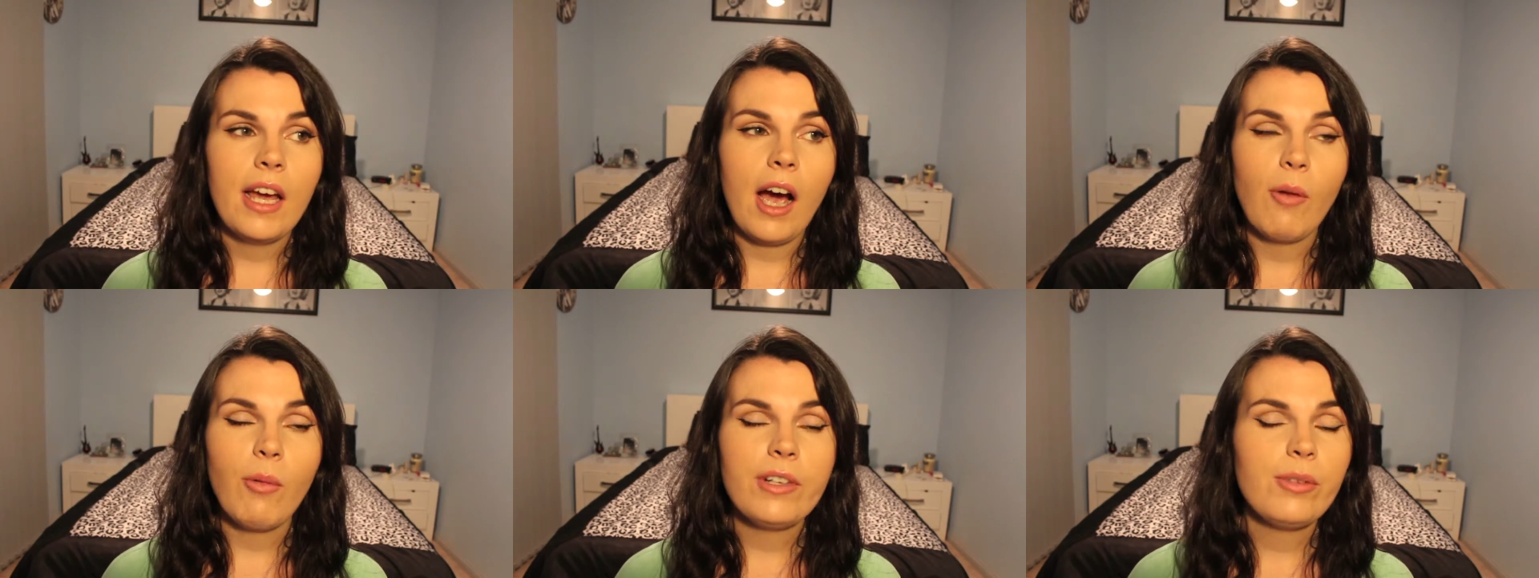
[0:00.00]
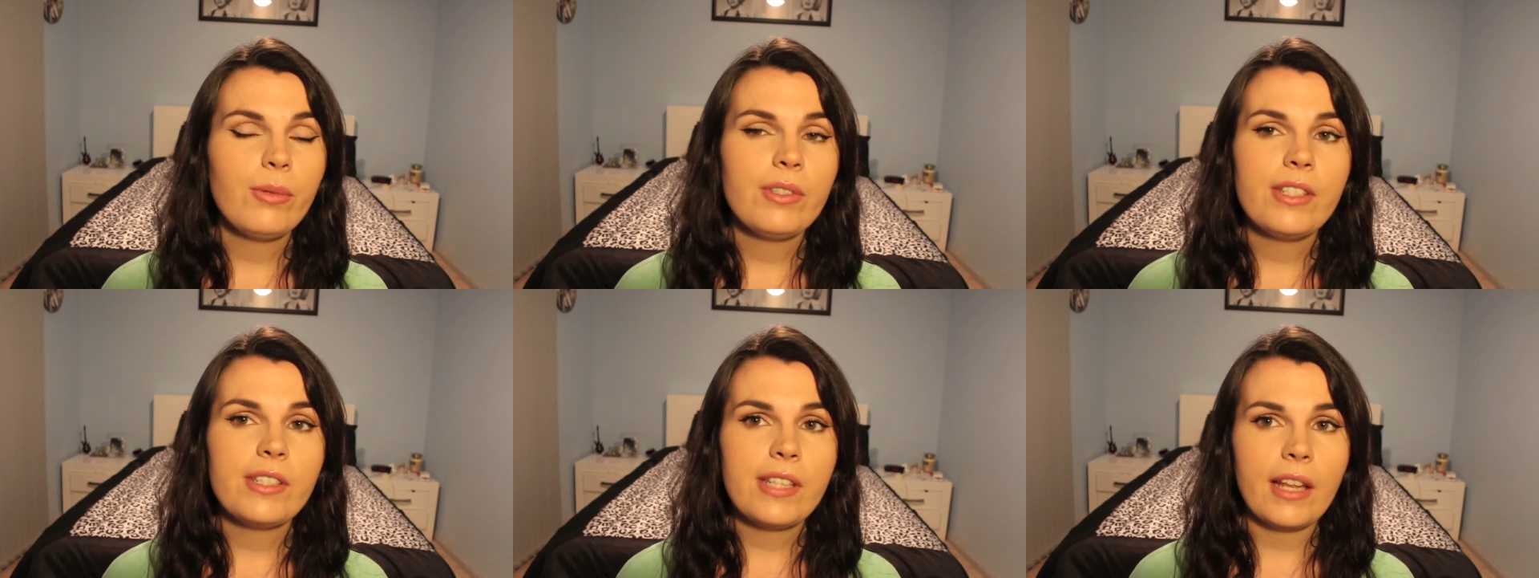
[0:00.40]
I wish it
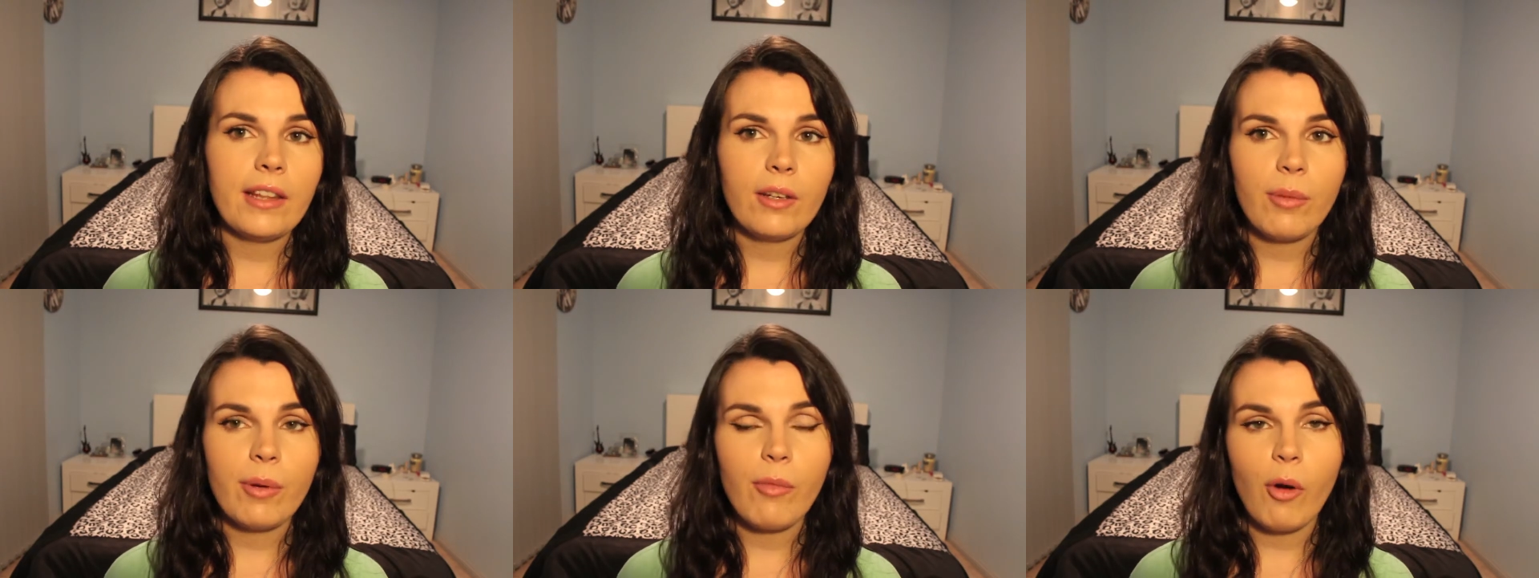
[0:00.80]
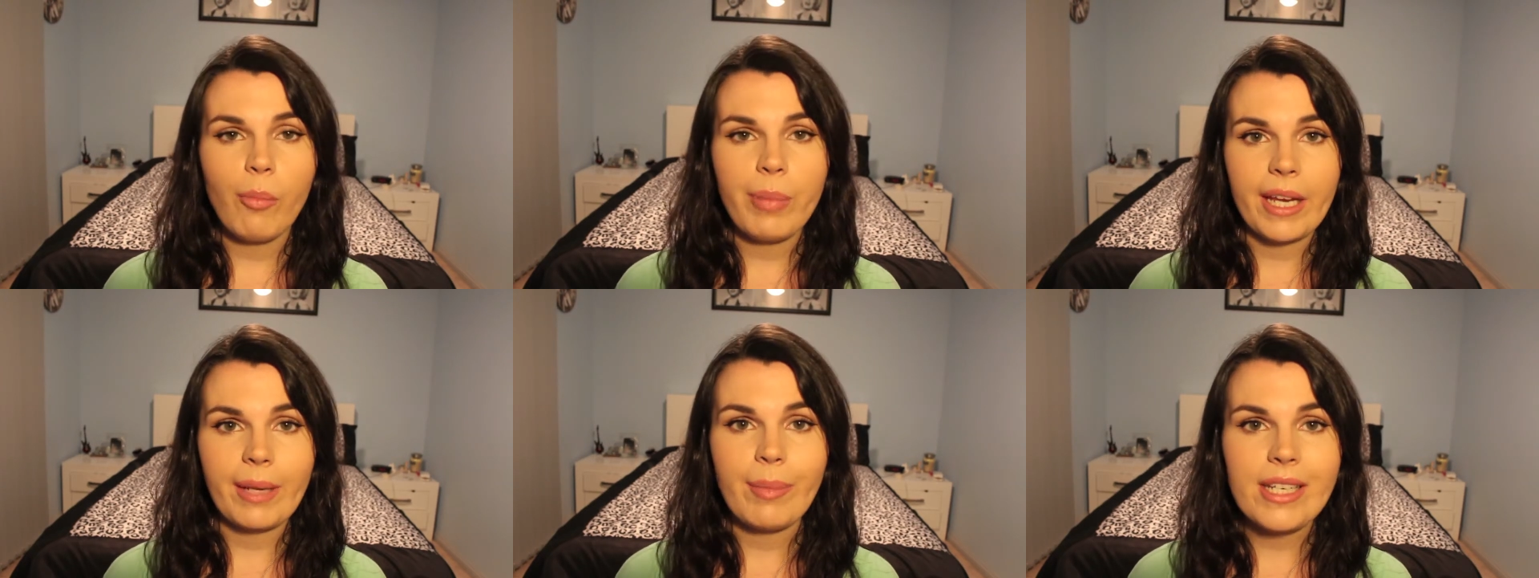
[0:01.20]
was just that little bit more
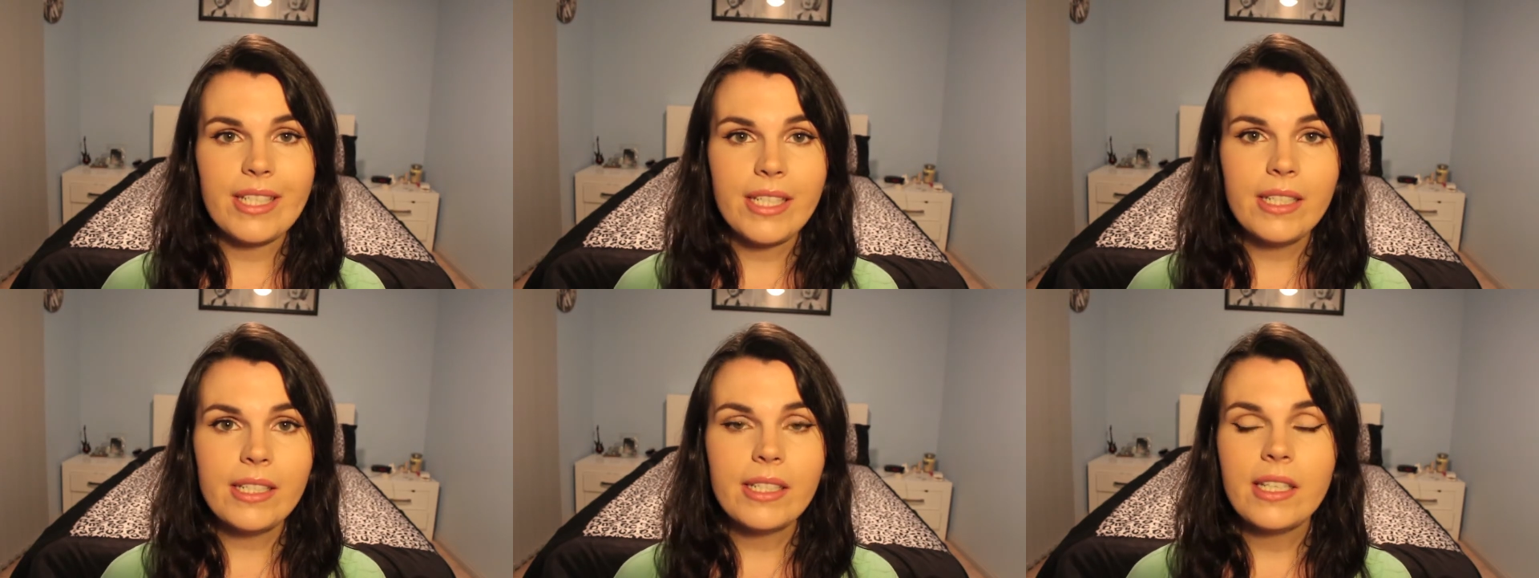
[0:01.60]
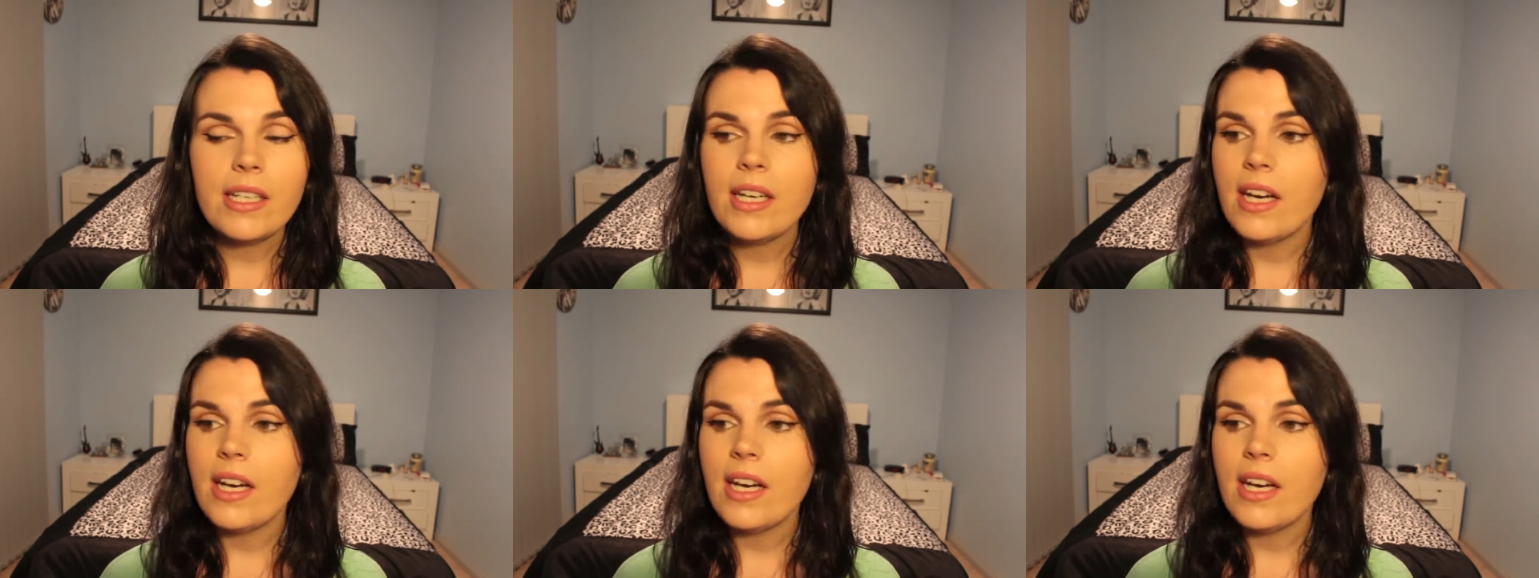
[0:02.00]
pigmented,